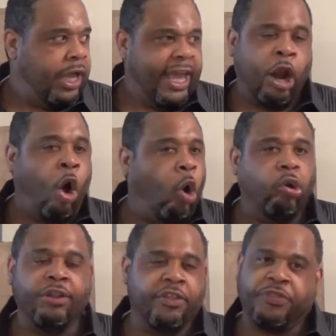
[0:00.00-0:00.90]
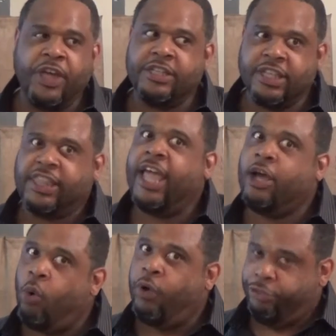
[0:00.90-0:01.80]
in all of the things that they're
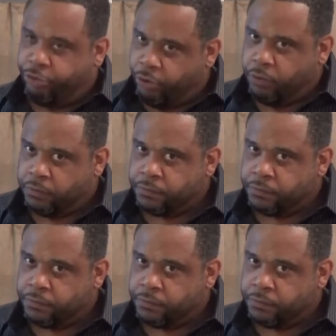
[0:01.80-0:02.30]
going through?